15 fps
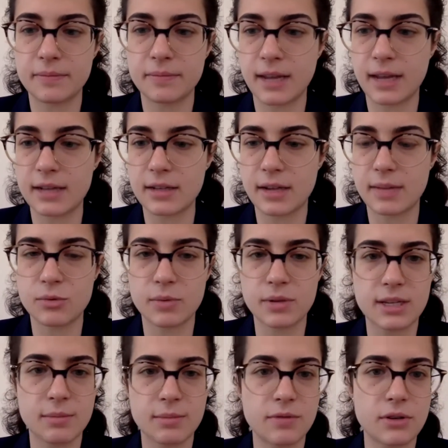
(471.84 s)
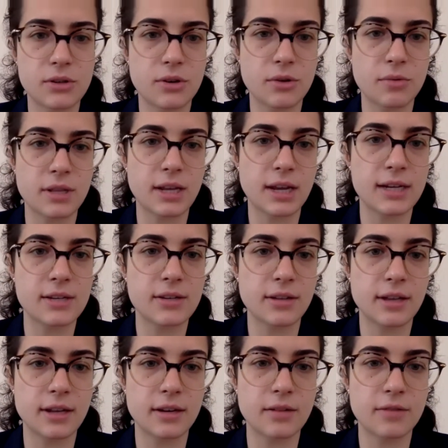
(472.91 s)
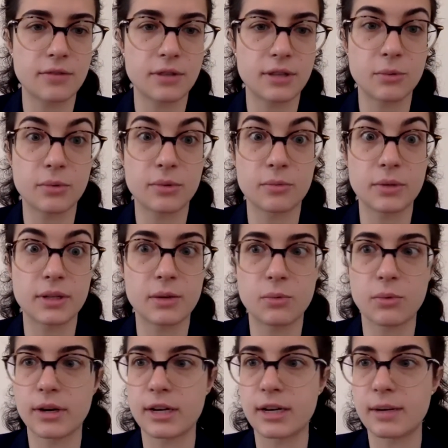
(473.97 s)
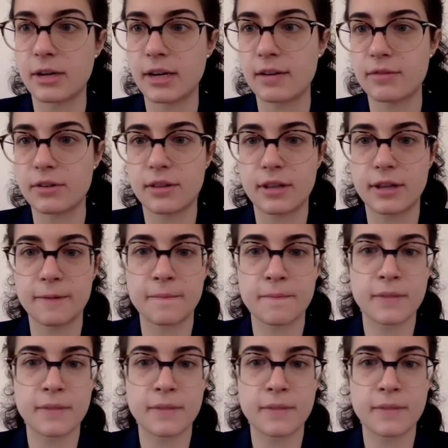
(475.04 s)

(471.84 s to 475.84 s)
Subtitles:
at times when some of us are really isolated and really, really worried about everything.